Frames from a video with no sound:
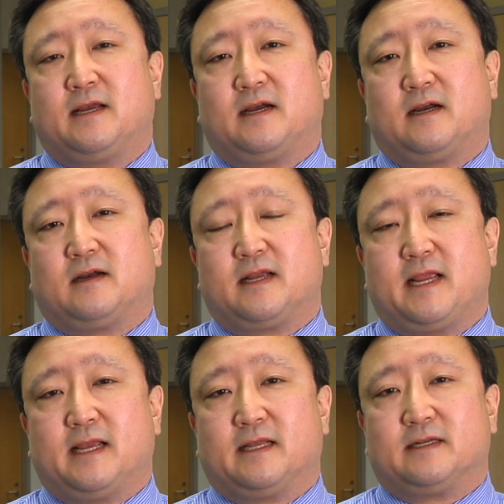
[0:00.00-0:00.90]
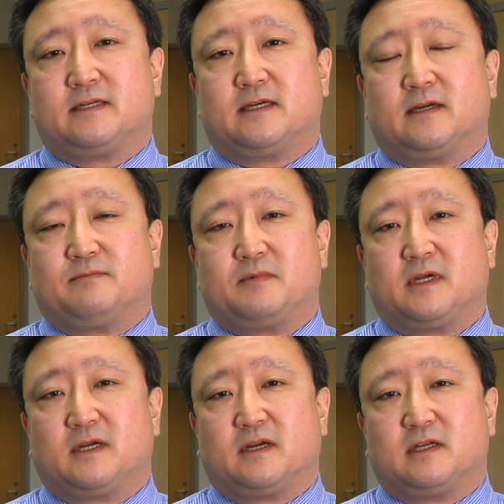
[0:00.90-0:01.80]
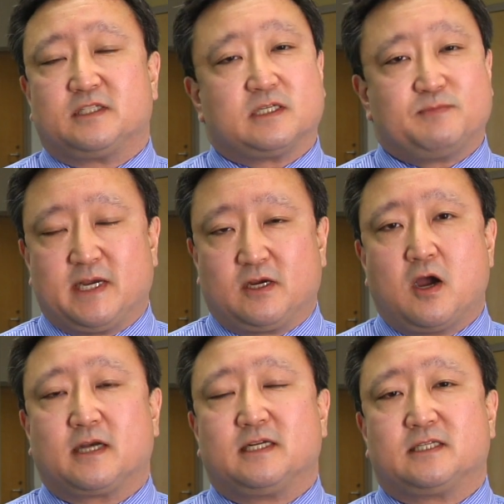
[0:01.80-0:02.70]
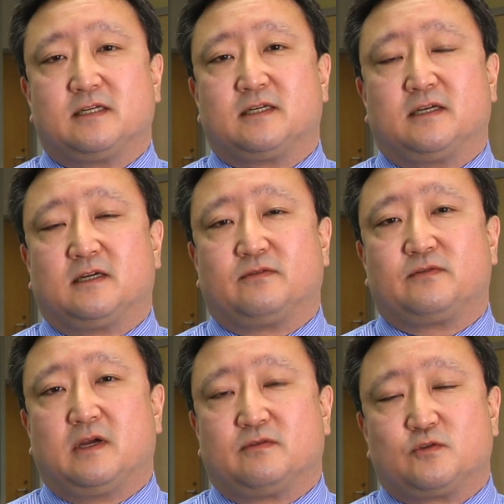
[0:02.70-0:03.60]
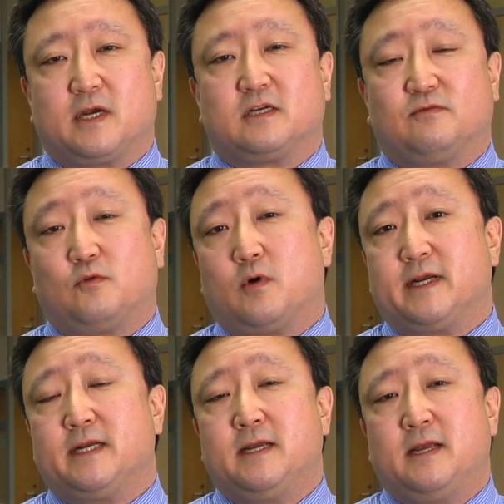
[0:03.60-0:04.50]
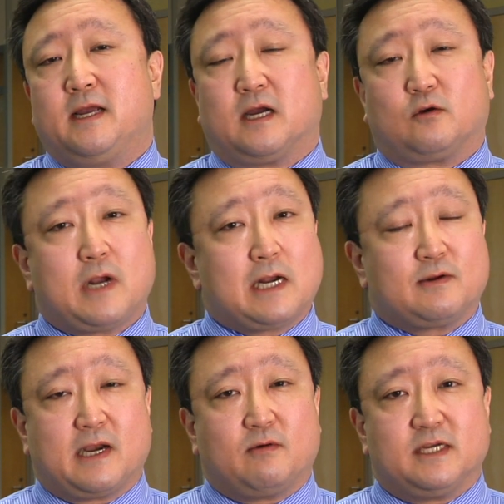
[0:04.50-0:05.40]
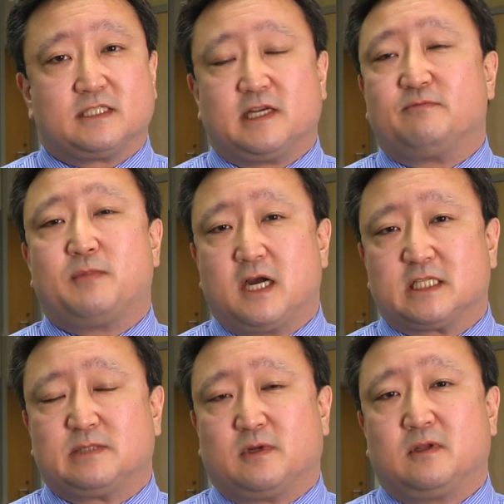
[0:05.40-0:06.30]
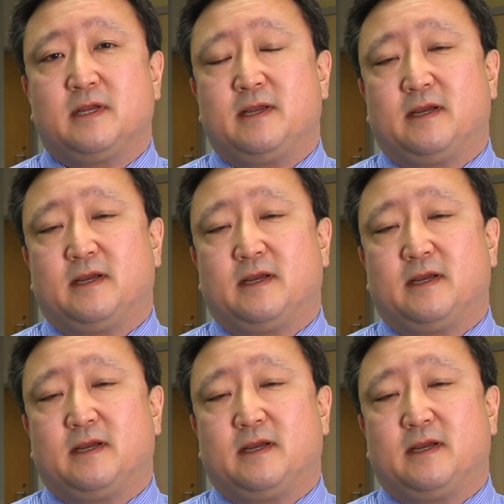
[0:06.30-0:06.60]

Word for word: uh, and uh, uh, just being cognizant of, of trying to avoid crowded areas if possible,